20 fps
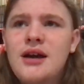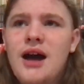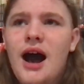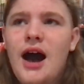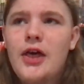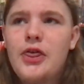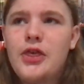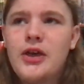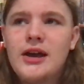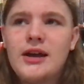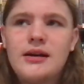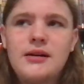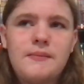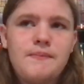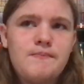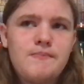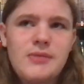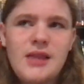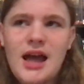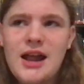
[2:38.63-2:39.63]
I think
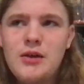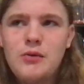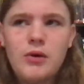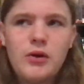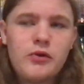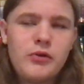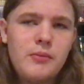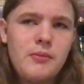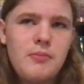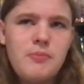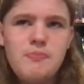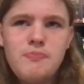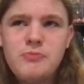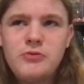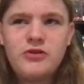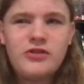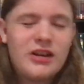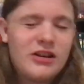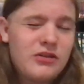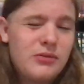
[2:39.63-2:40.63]
anywhere from
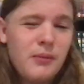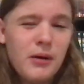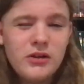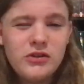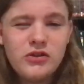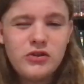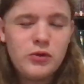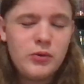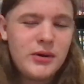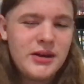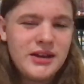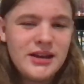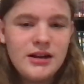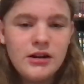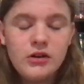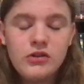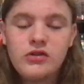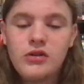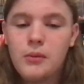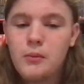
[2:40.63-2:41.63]
6 months to a
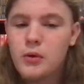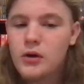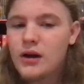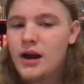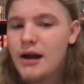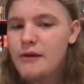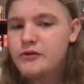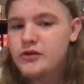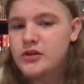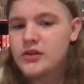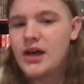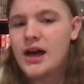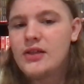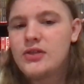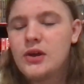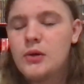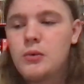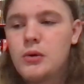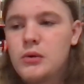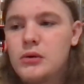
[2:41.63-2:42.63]
year, somewhere after that
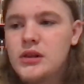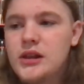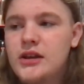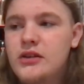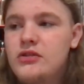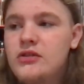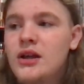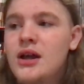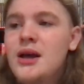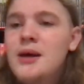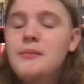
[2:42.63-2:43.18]
they were released.